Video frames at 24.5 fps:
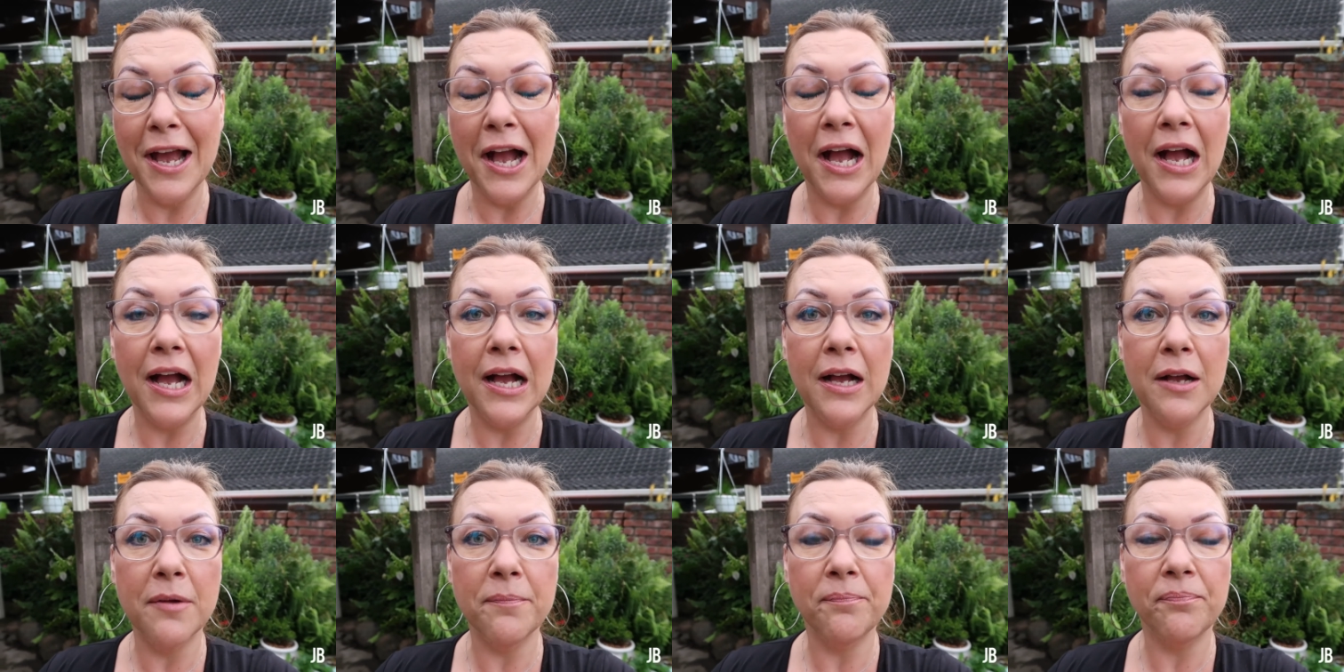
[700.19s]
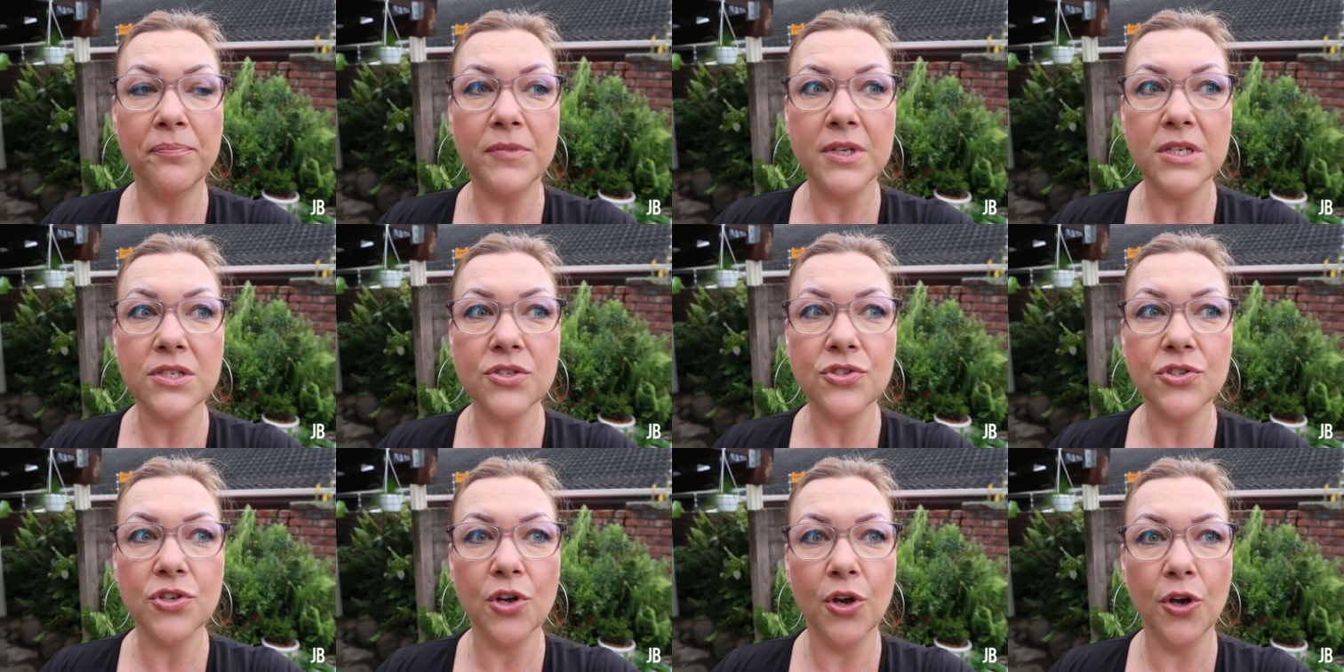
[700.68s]
Um,
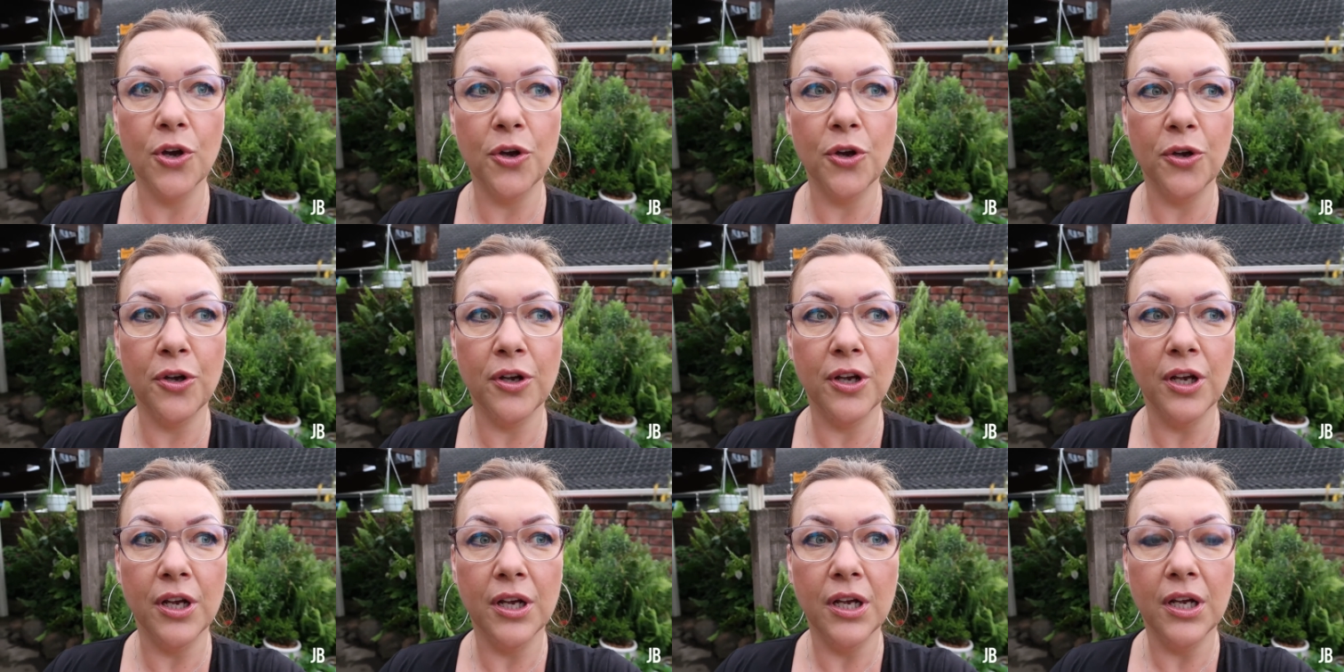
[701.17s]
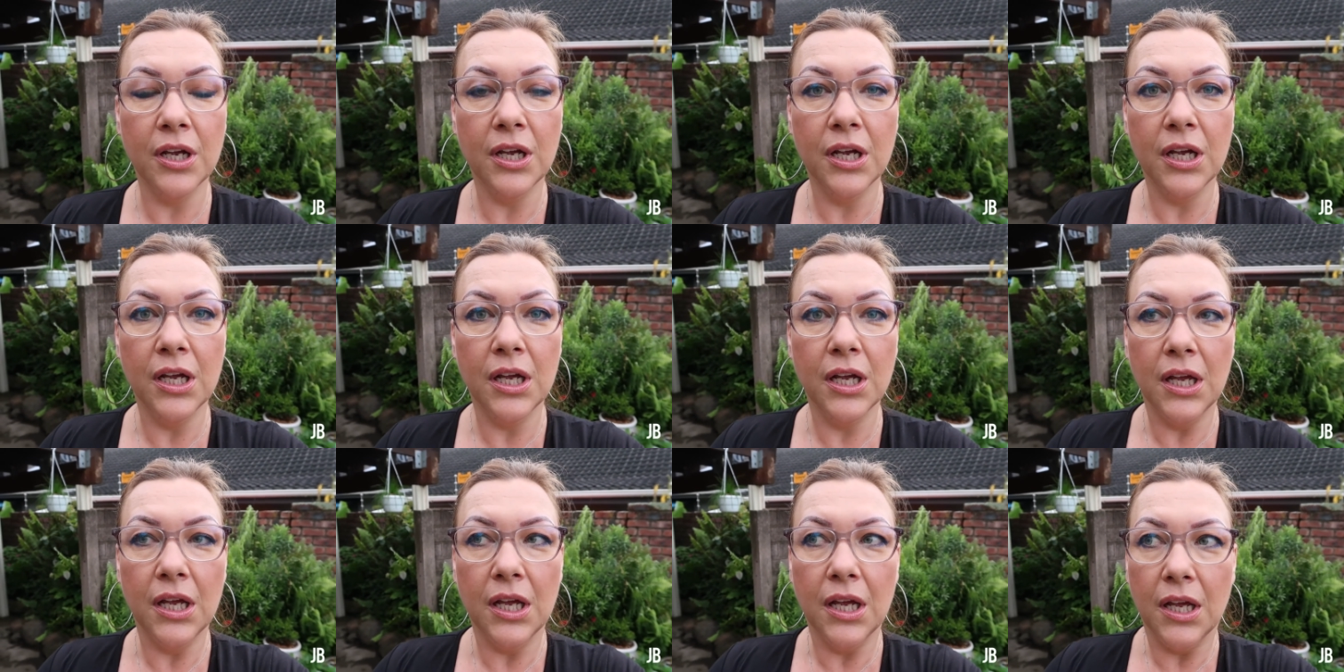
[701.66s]
so
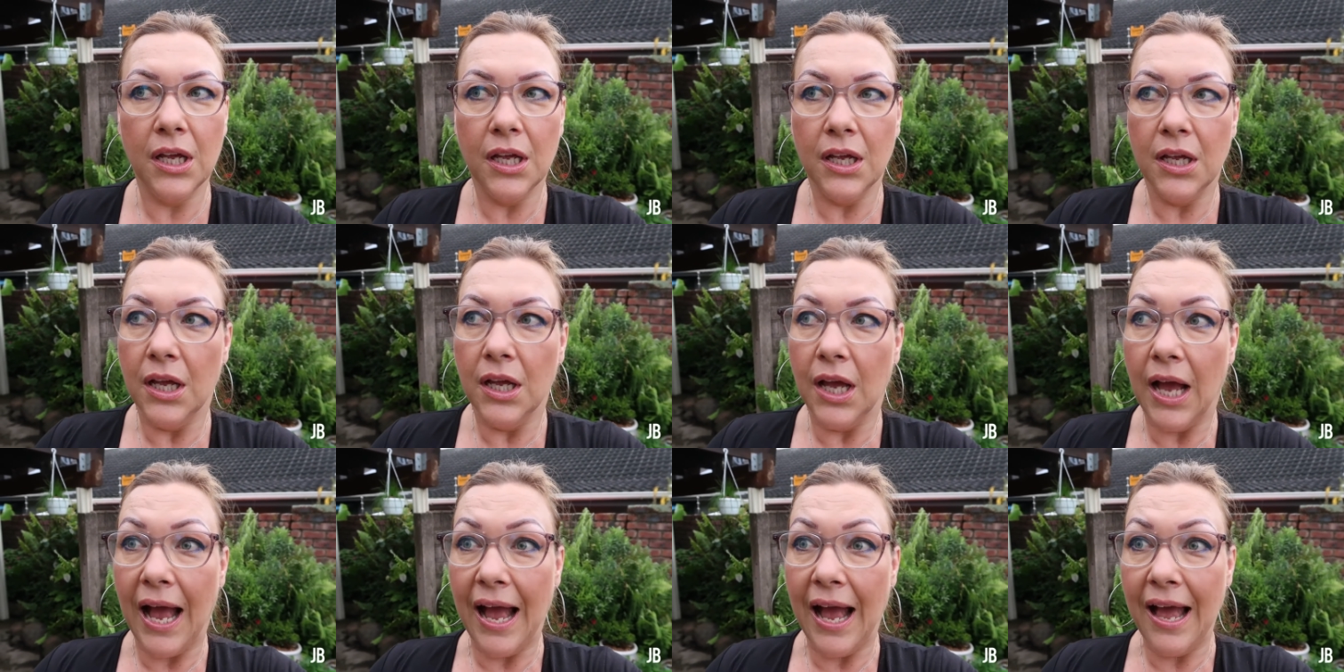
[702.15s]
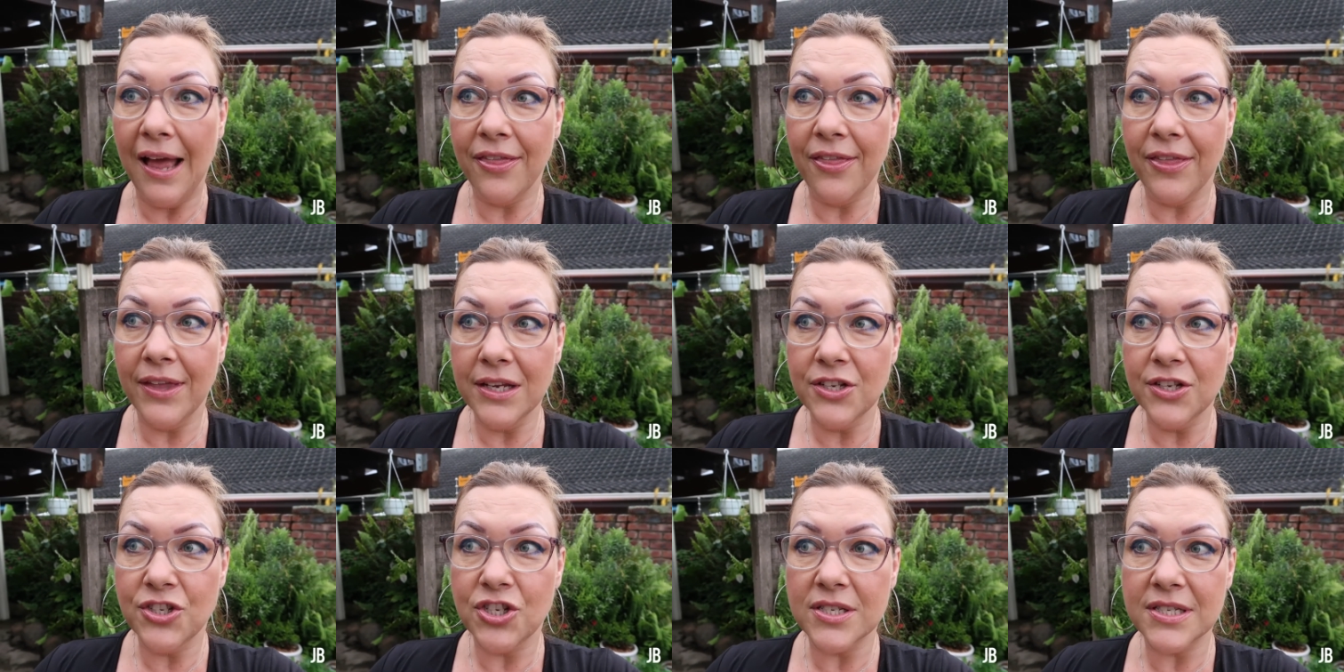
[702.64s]
I
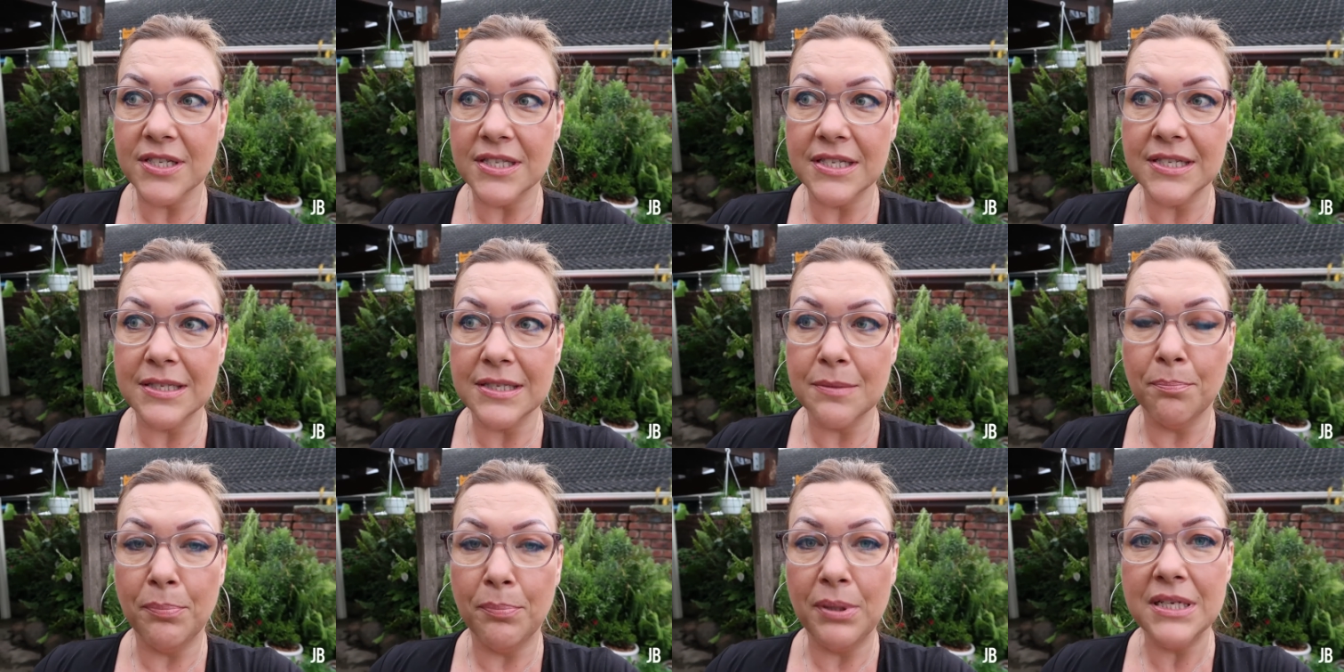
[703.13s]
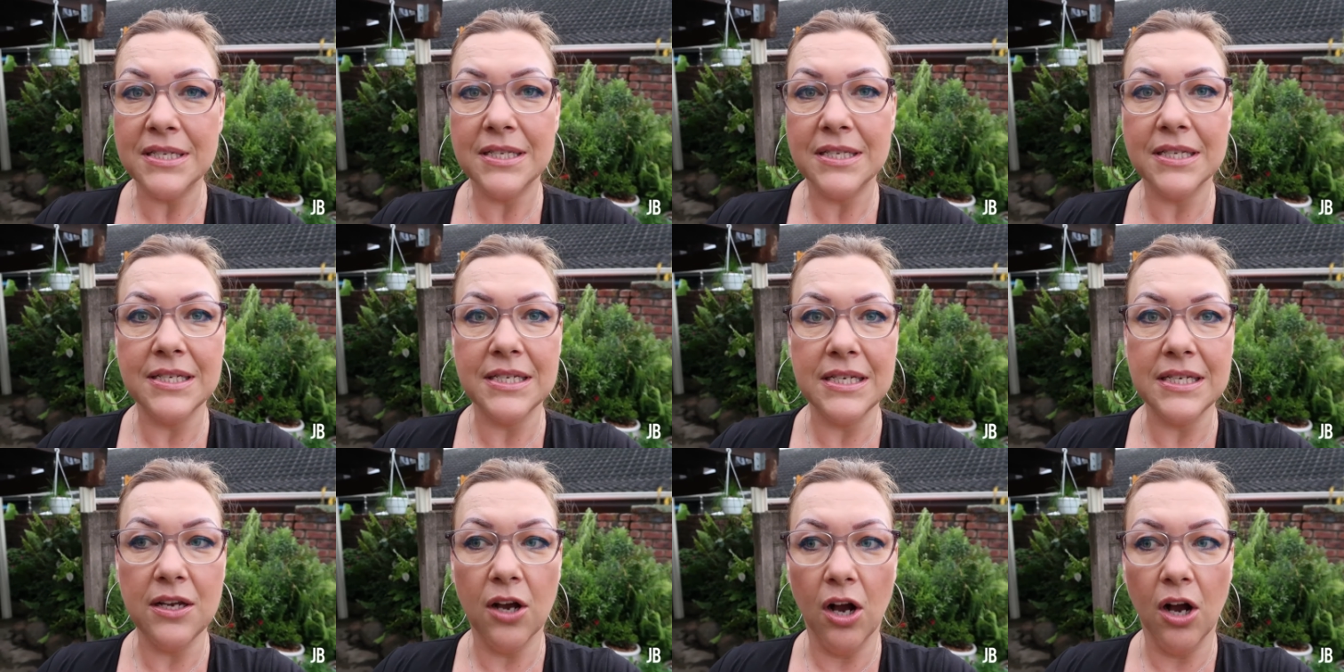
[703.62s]
think just the
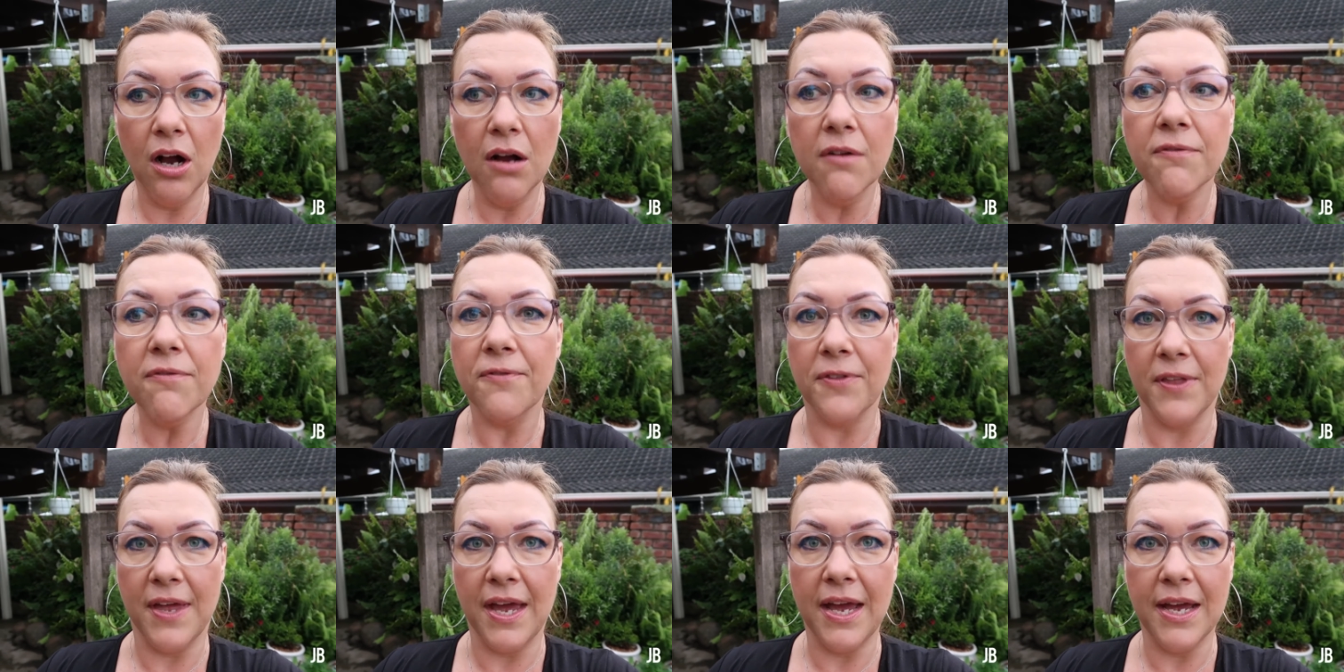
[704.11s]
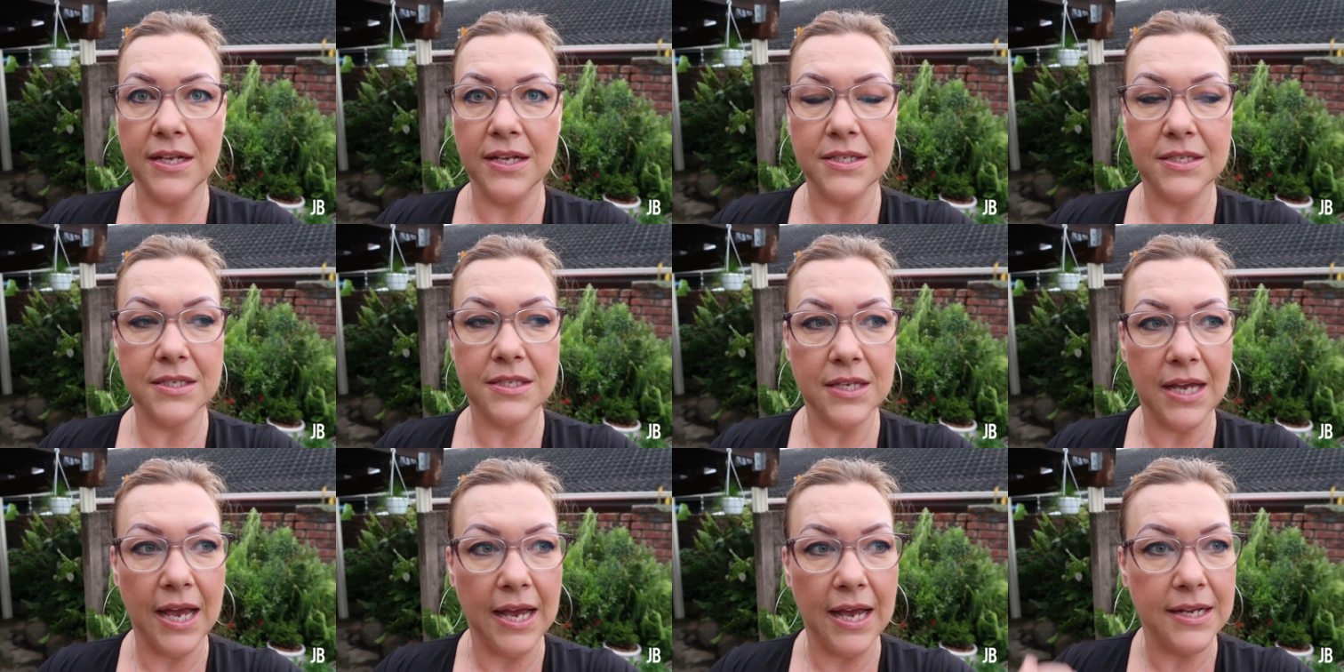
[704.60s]
simplicity of
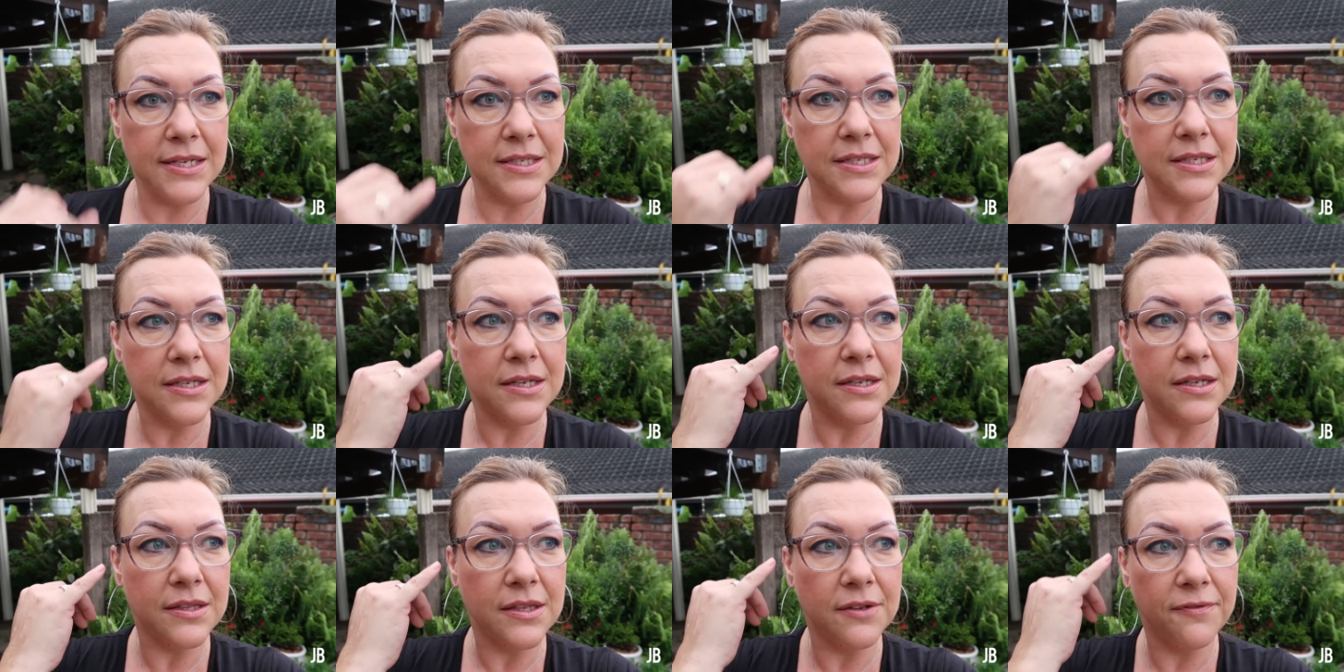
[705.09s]
that and the,